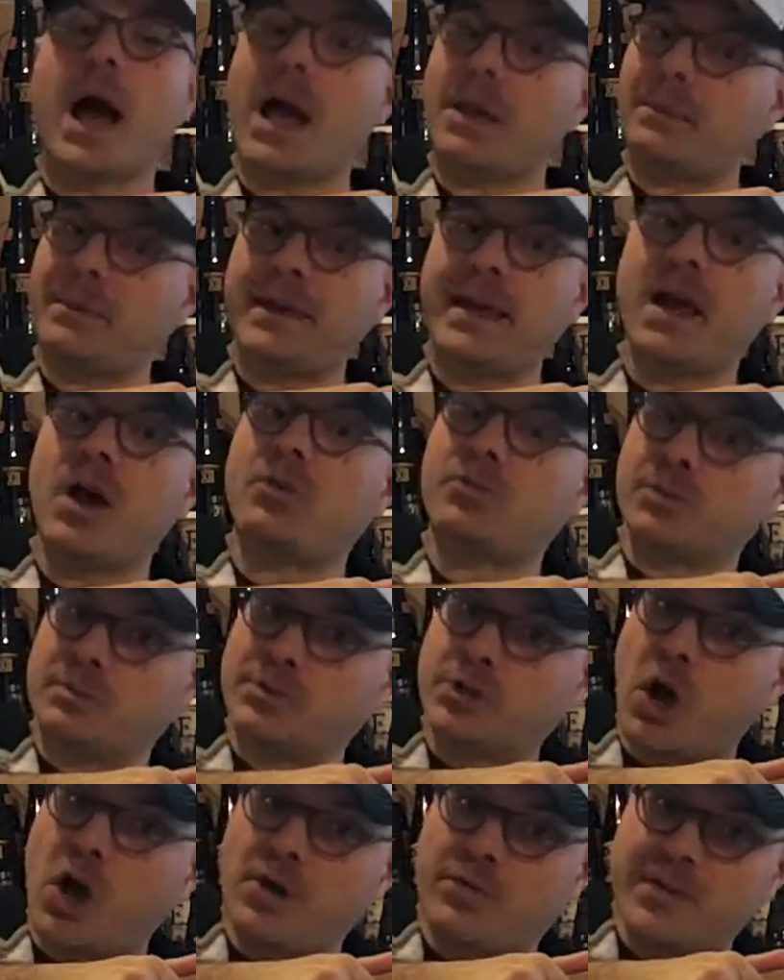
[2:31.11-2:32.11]
I P L
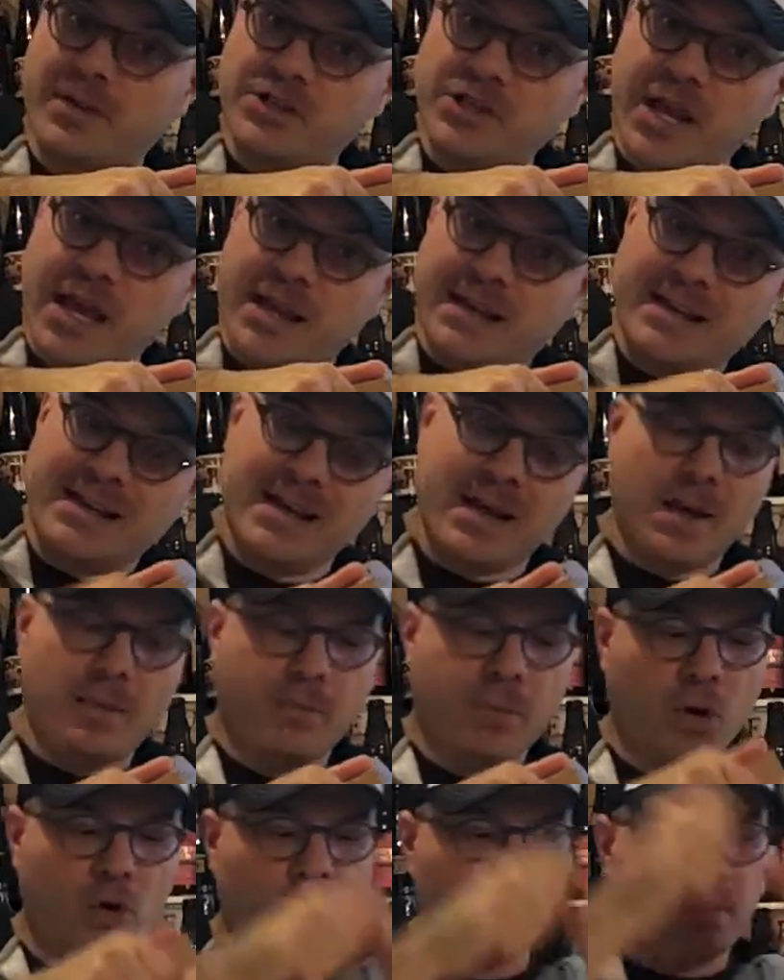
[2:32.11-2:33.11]
from Dogfish Head.
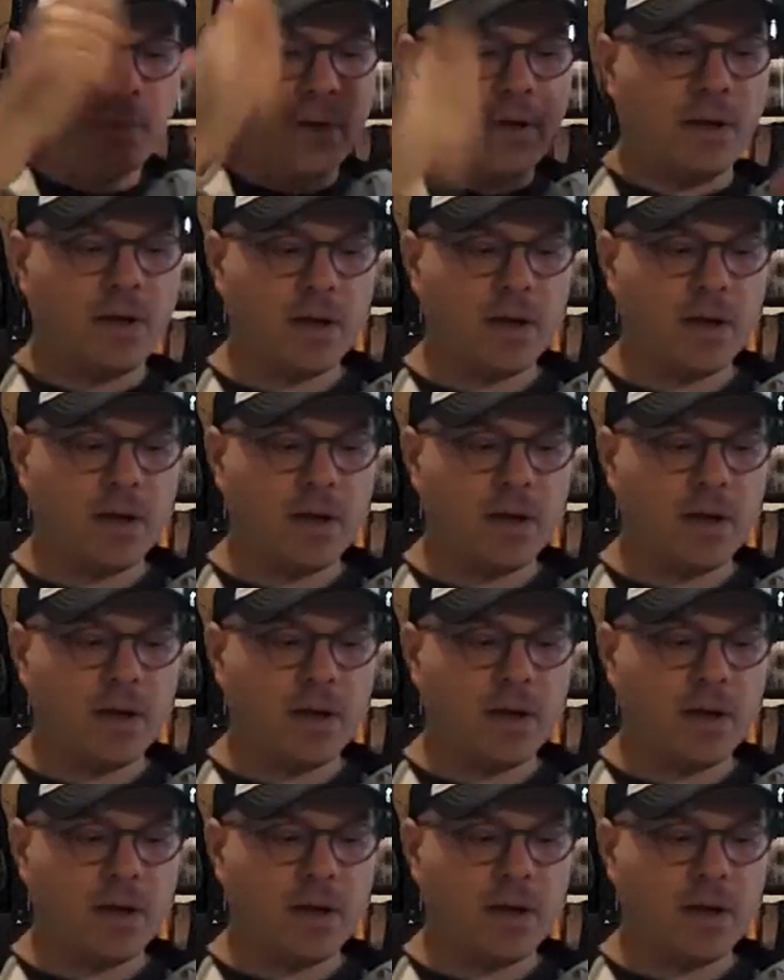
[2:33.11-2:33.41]
Boom.